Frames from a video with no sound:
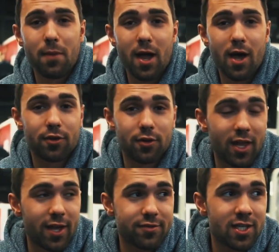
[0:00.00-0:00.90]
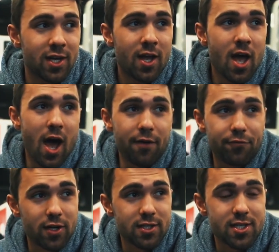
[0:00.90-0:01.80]
to my other lifts.
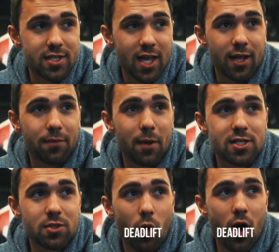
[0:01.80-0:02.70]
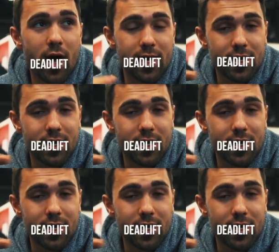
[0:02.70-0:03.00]
For instance, like my squat